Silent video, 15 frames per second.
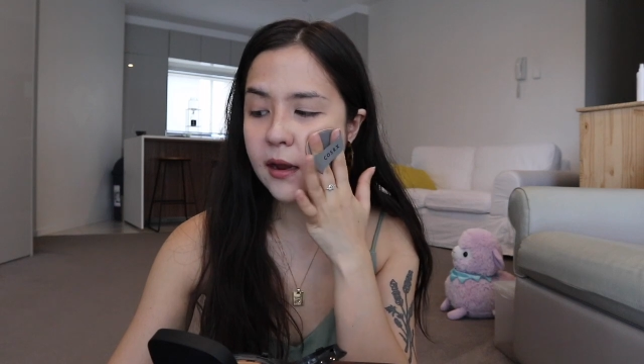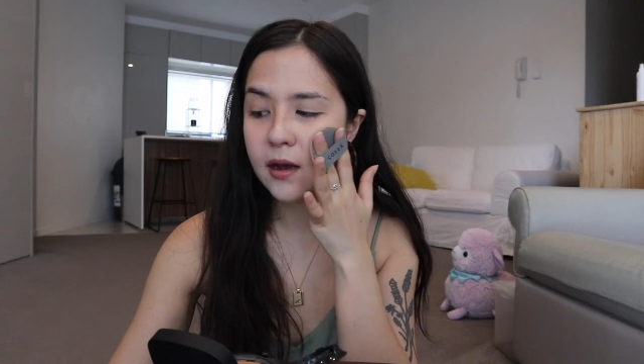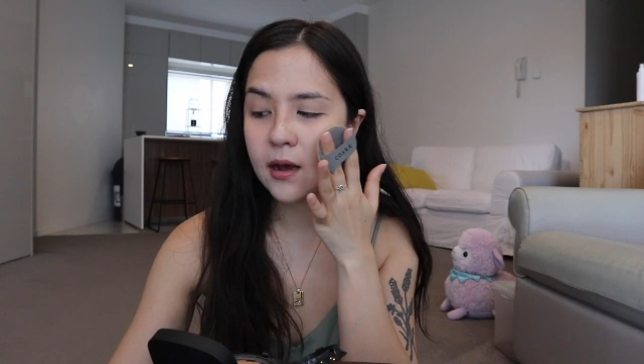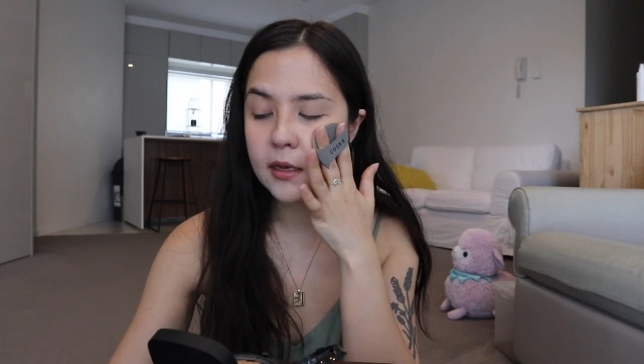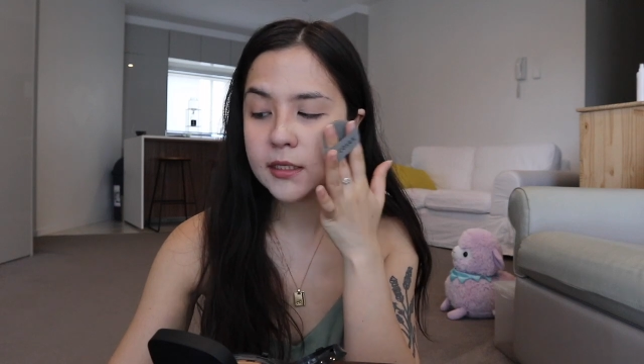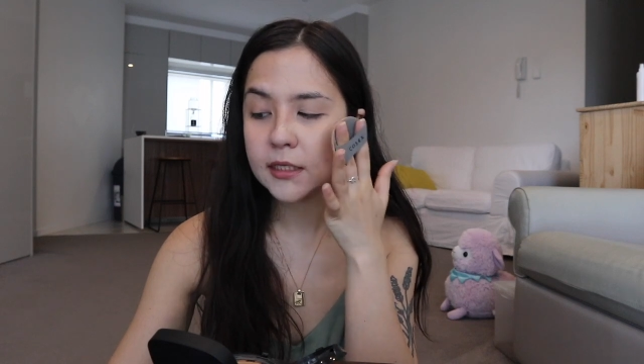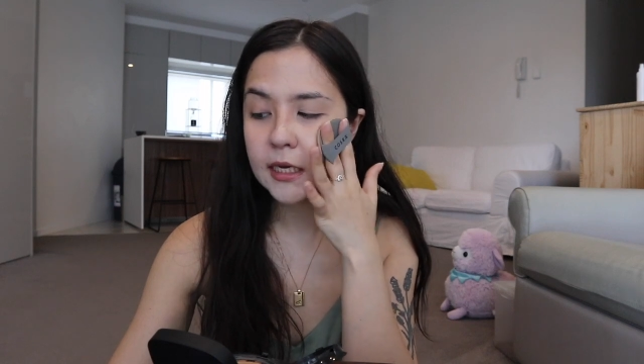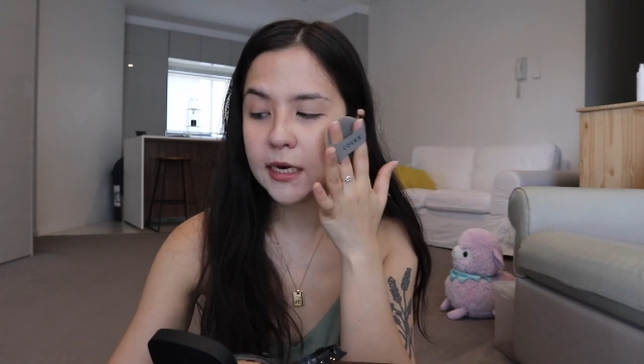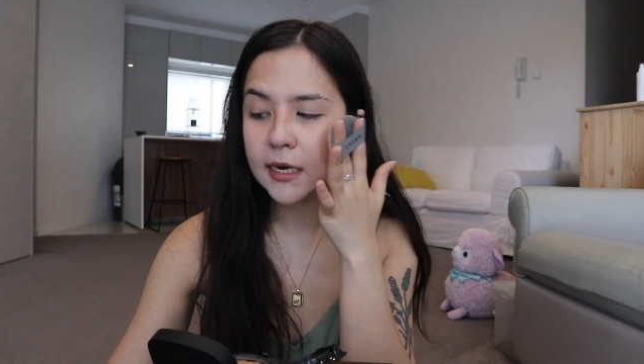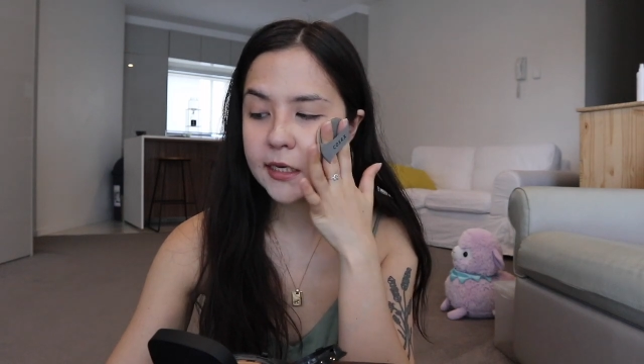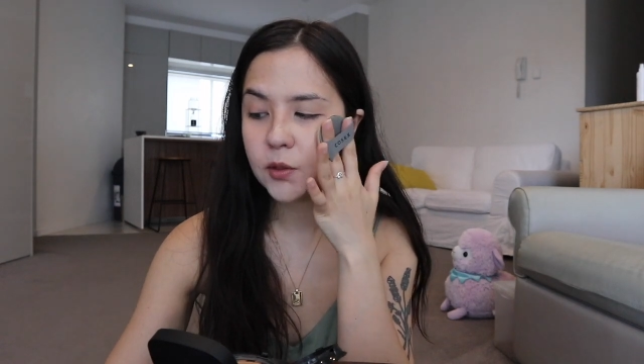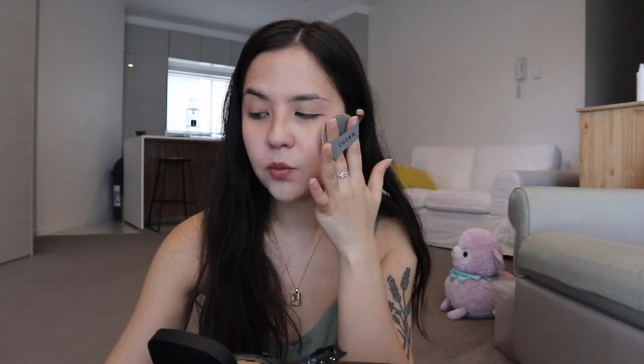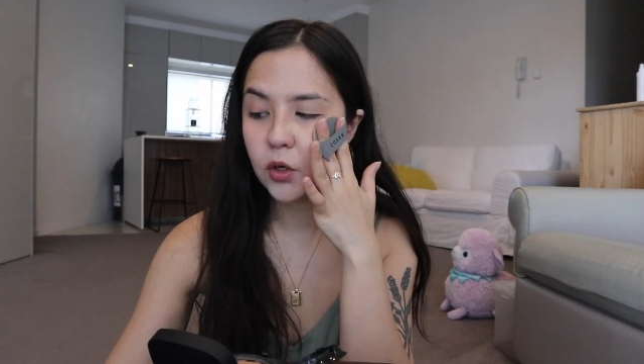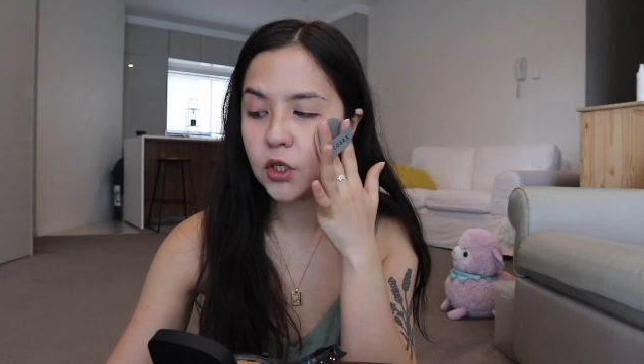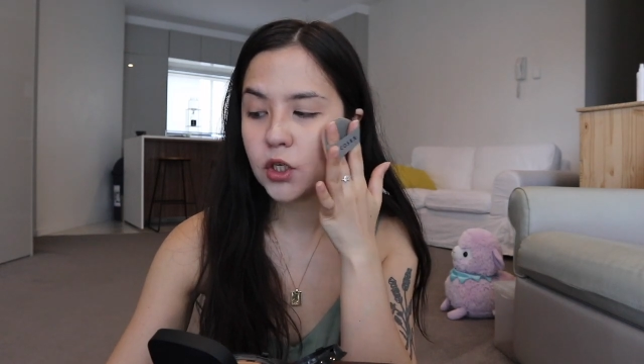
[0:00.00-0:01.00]
I can't see any
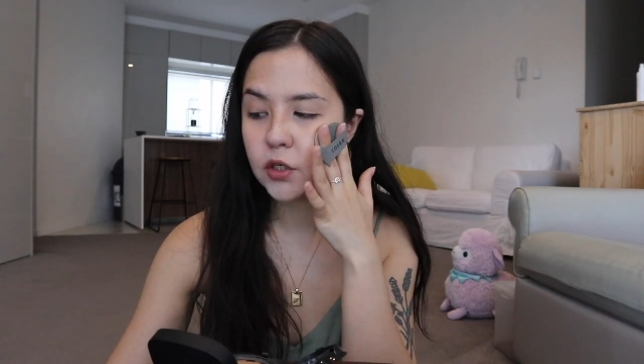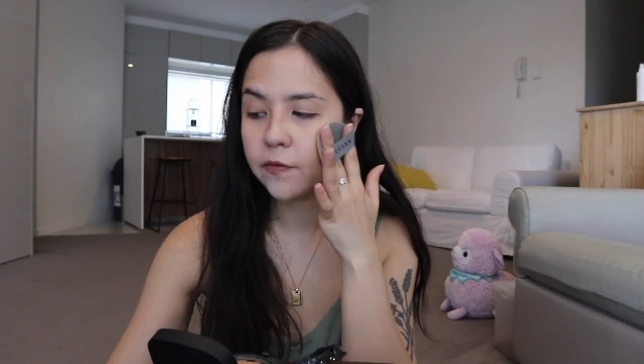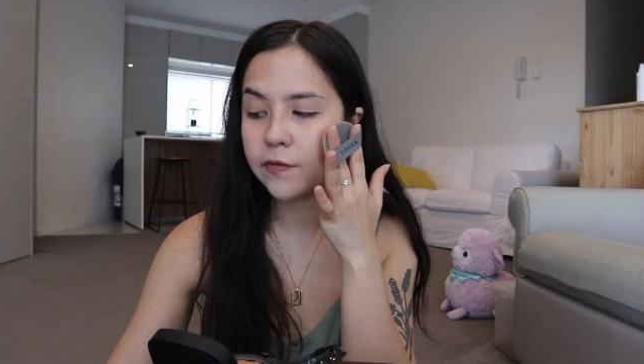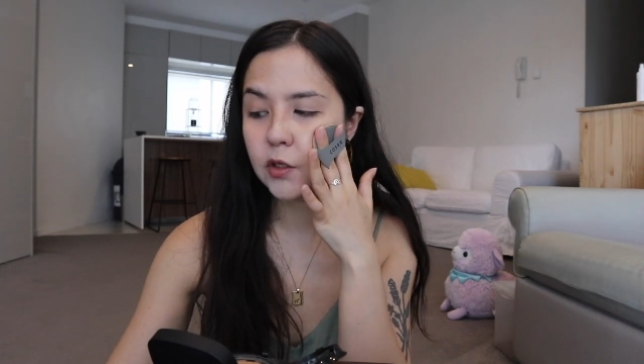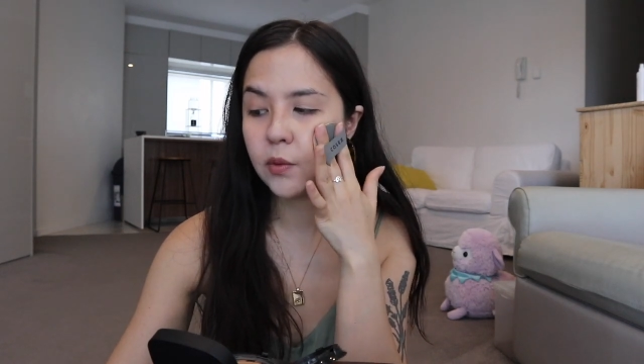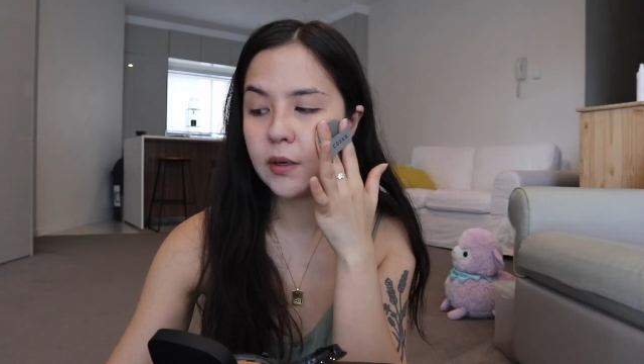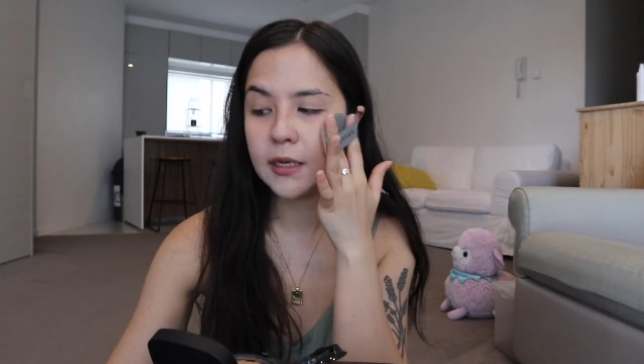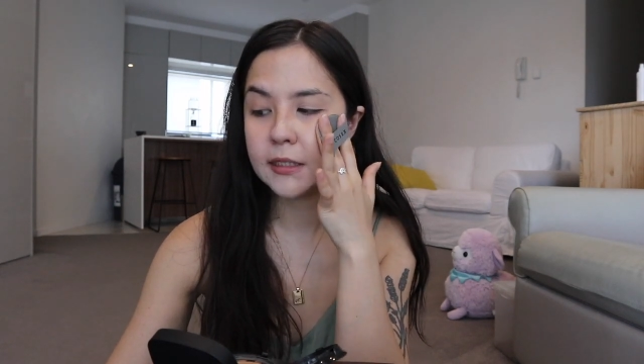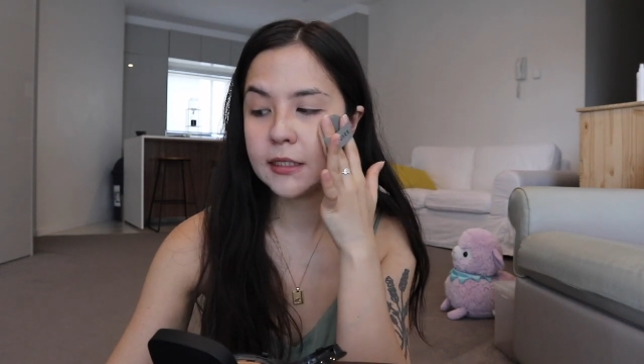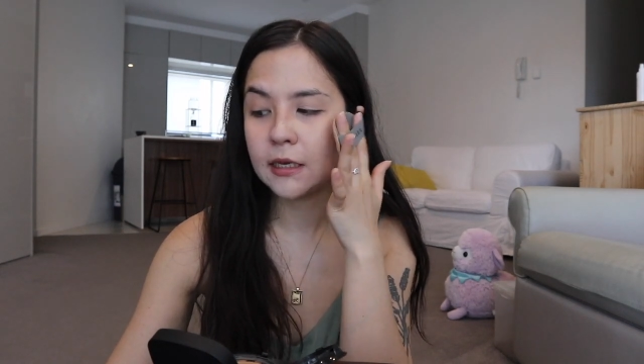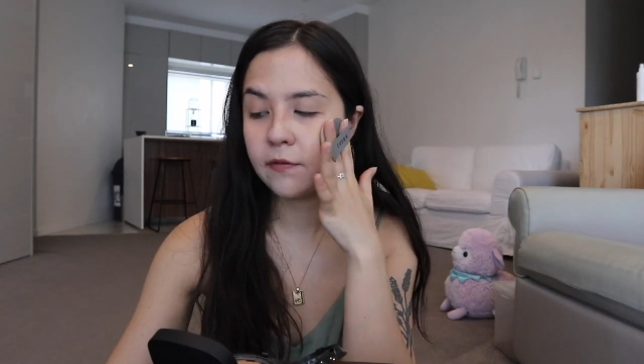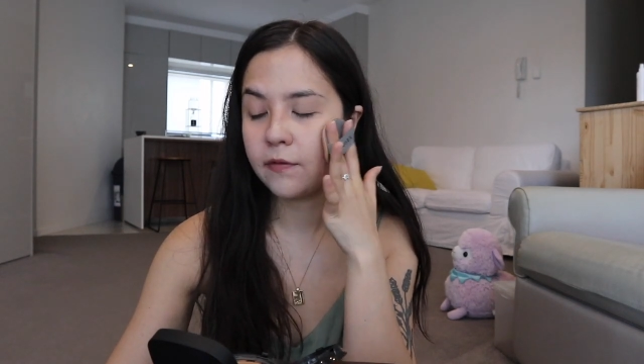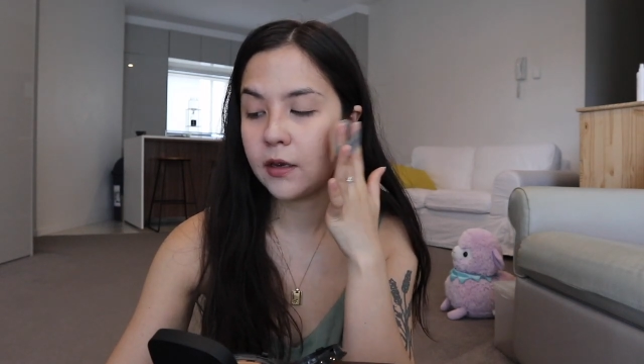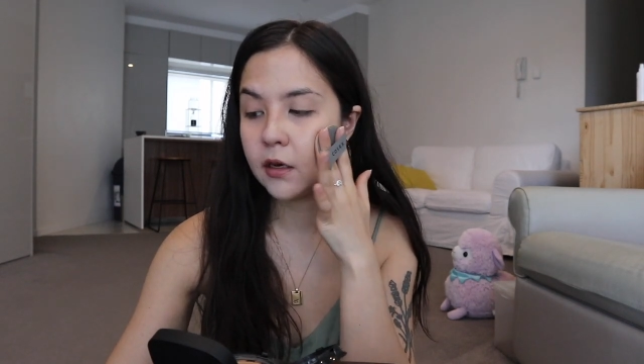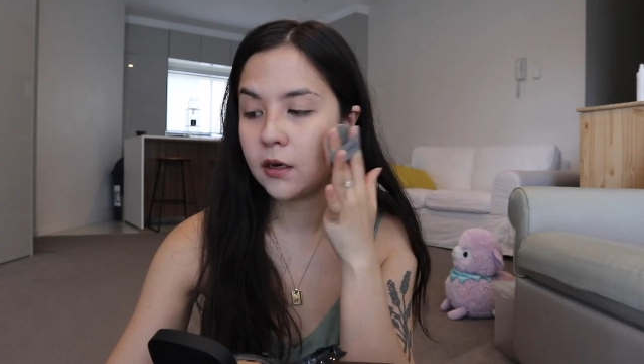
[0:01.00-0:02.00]
swatches of the
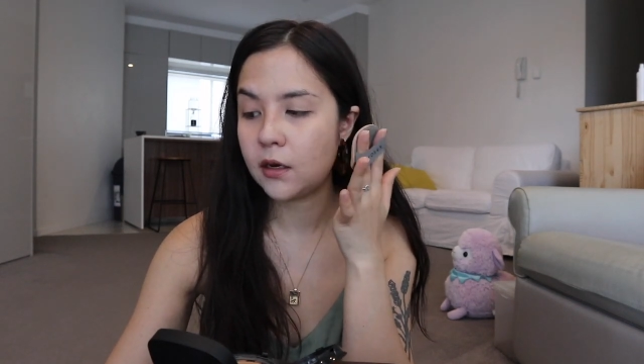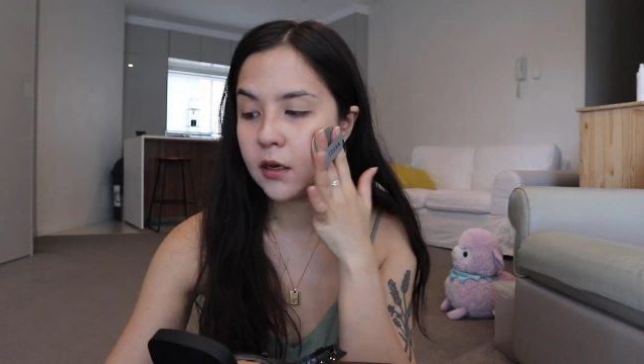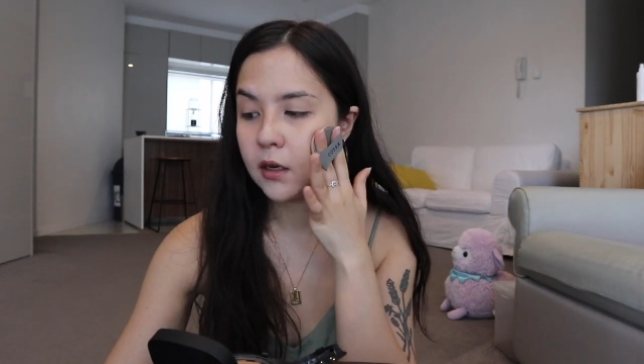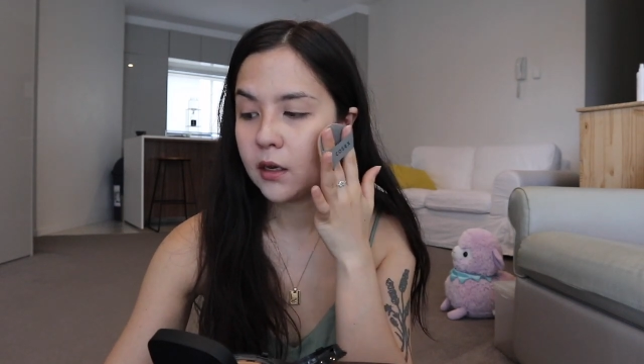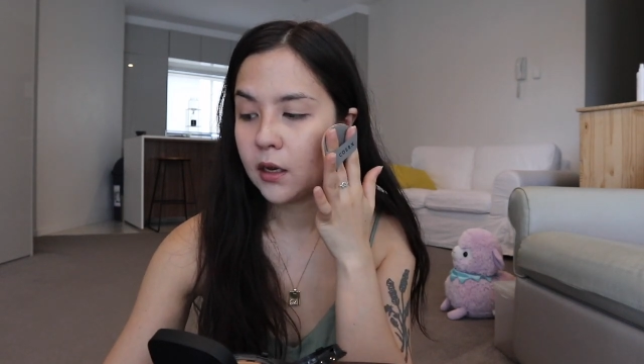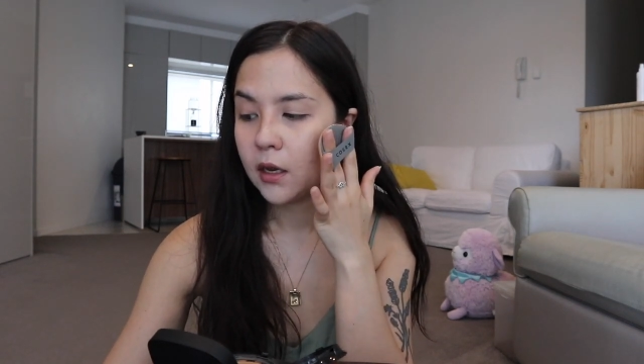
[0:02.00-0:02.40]
27